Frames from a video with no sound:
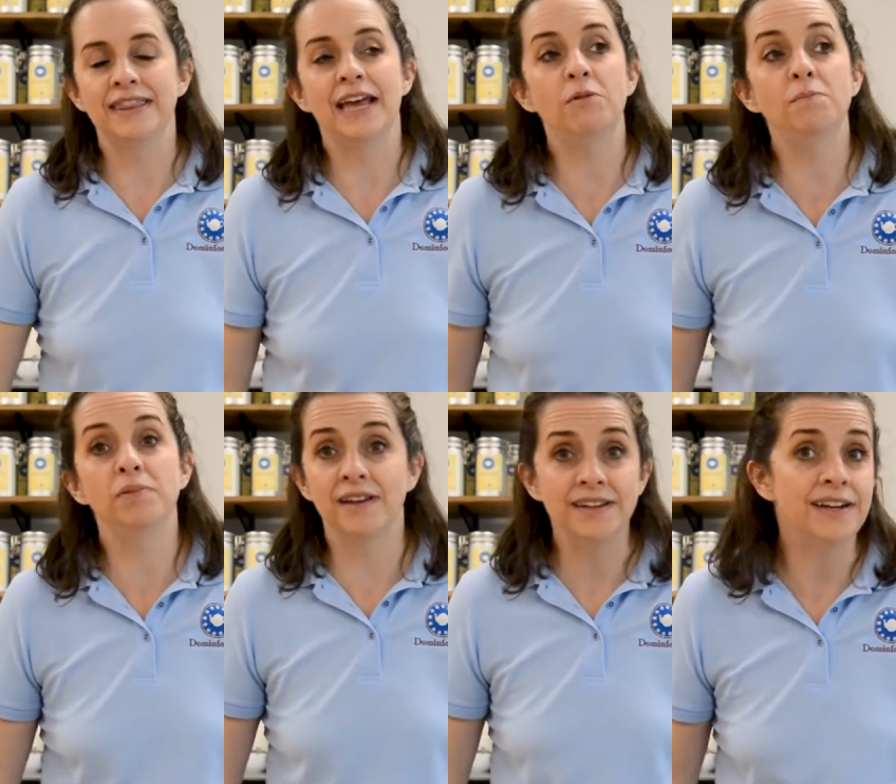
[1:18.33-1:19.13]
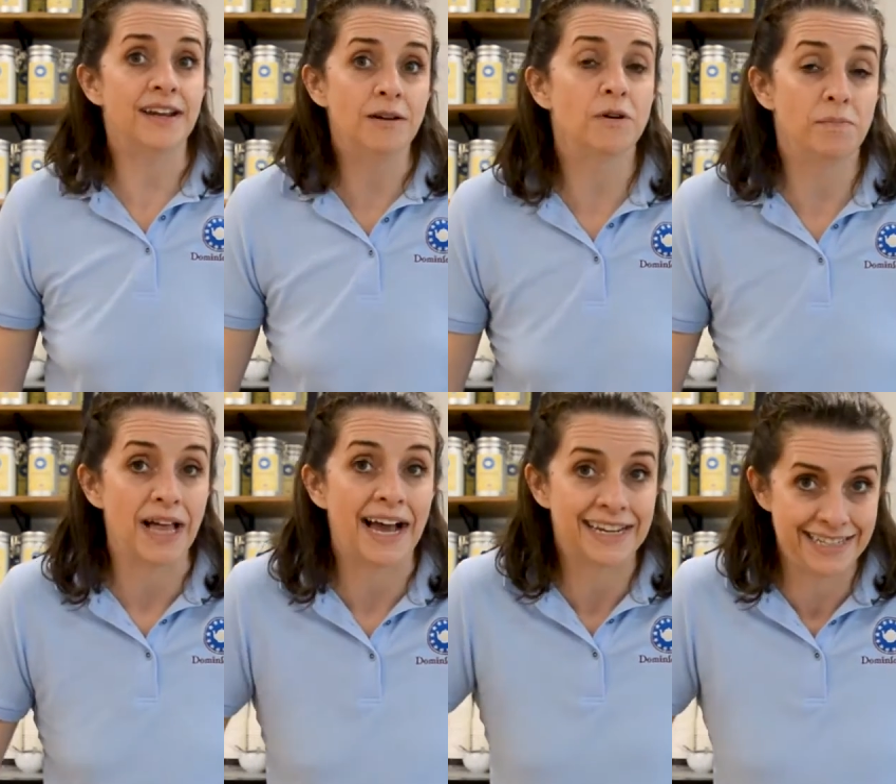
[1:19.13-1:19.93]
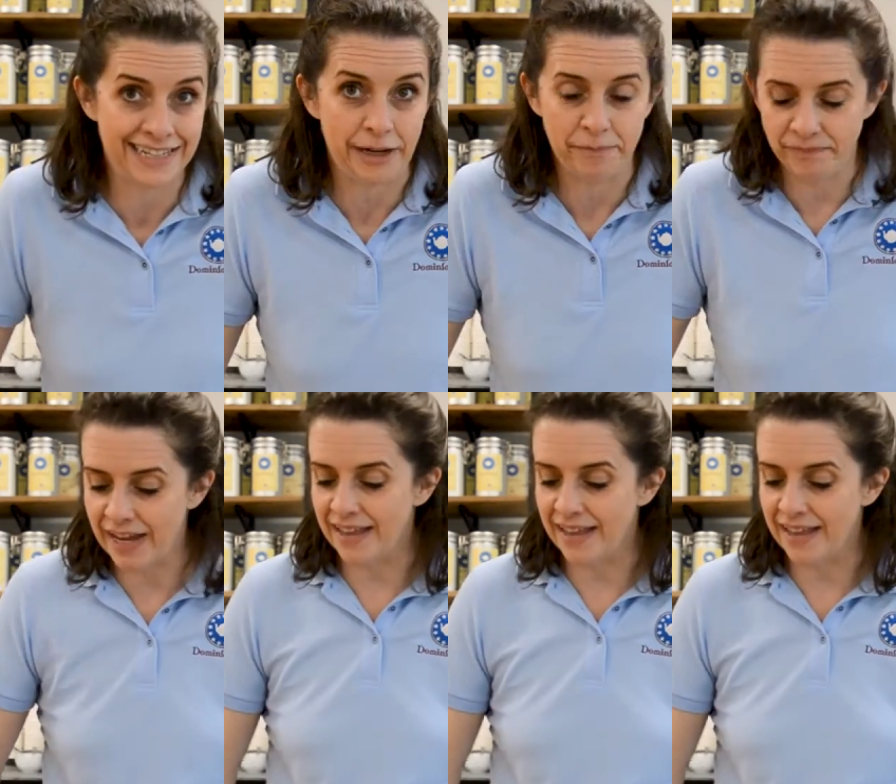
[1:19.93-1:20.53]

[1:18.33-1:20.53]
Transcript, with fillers: and they would blend it in with black tea.